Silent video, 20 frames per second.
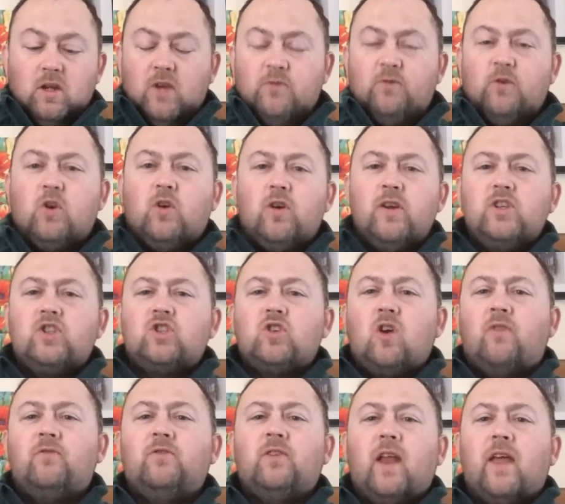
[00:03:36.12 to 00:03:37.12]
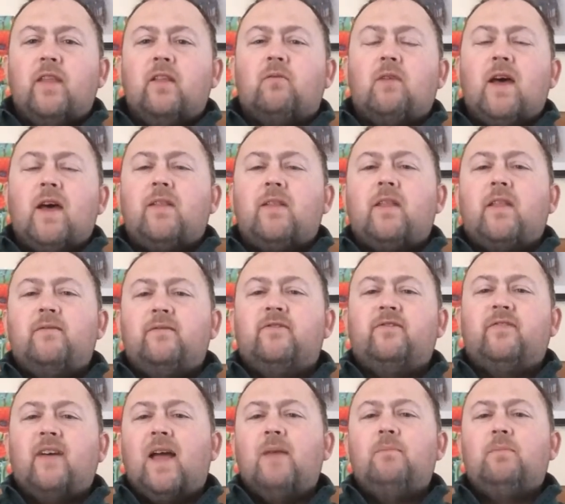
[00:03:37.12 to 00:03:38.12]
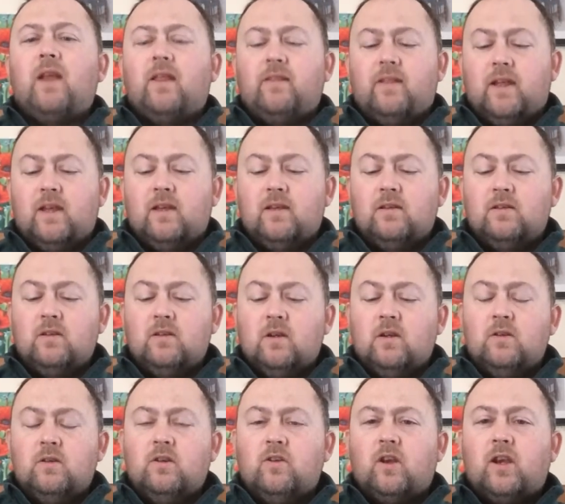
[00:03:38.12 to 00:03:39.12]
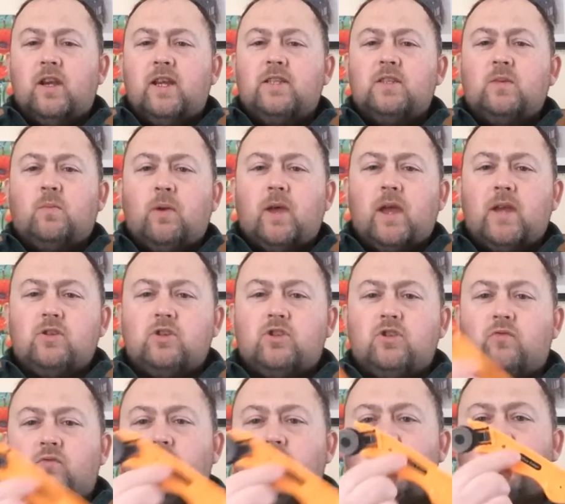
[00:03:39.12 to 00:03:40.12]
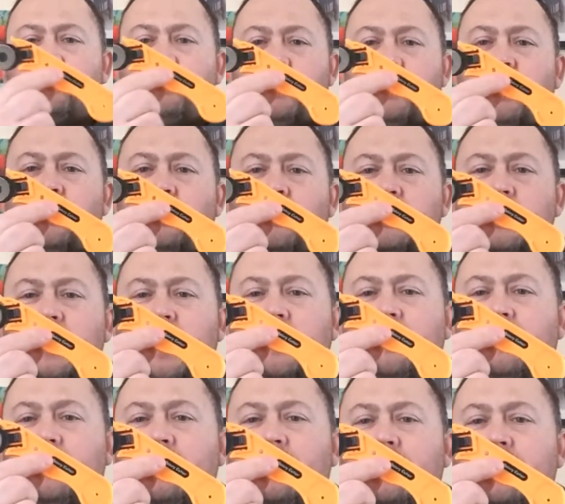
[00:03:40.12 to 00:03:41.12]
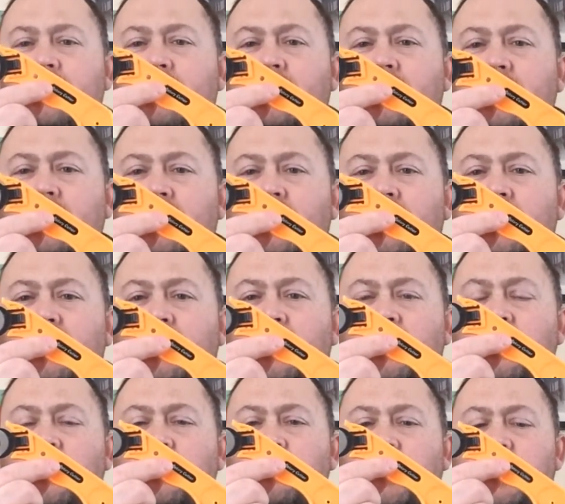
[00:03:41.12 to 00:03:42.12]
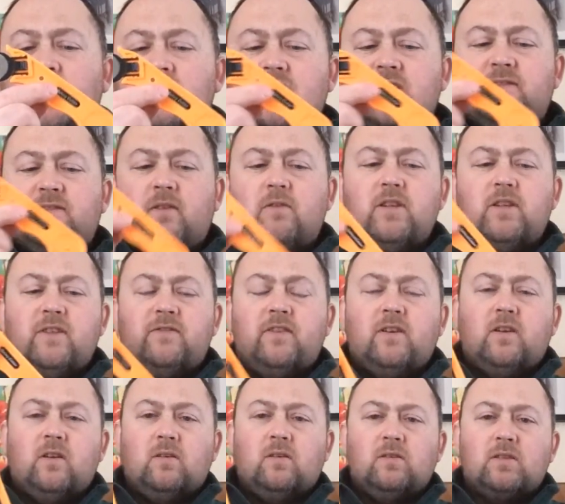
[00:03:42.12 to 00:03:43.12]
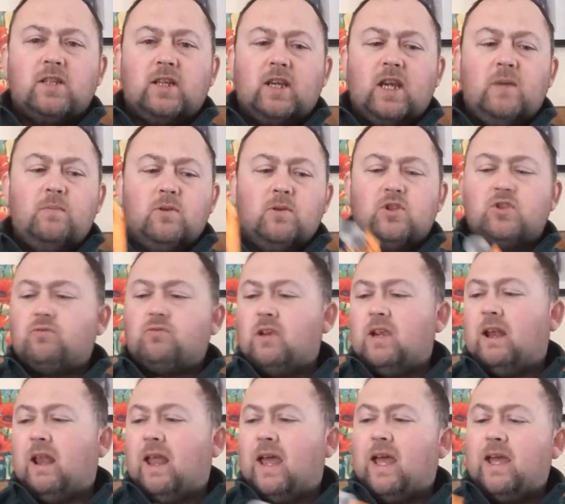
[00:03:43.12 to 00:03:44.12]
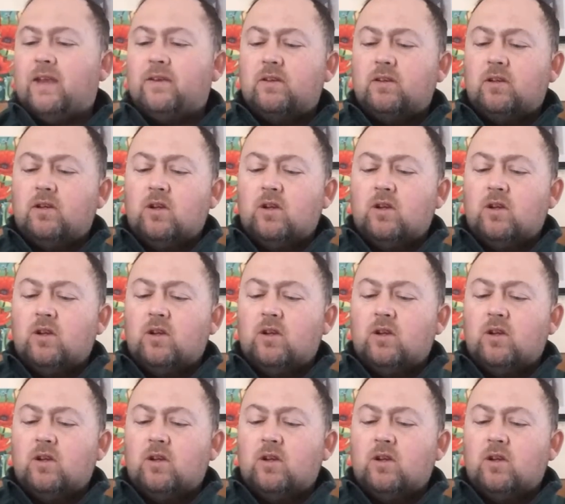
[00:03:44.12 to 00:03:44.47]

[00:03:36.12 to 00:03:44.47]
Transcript: For cutting soft leather rather than firm leather, you're going to need to purchase a rotary cutter, because it's very difficult to keep a straight line